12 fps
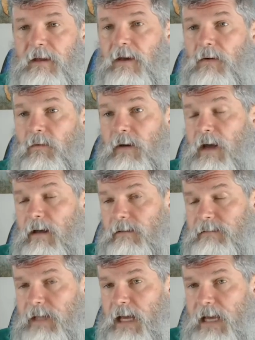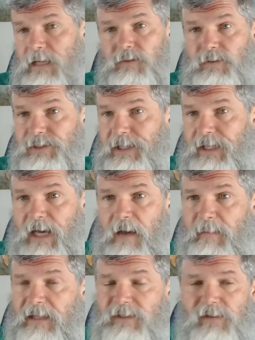Well, interesting
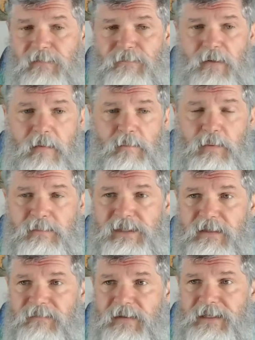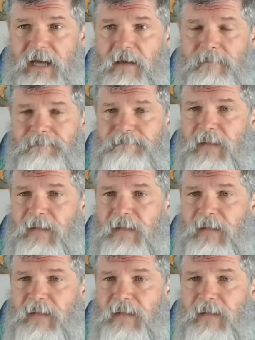comments from Phumzile Van Damme.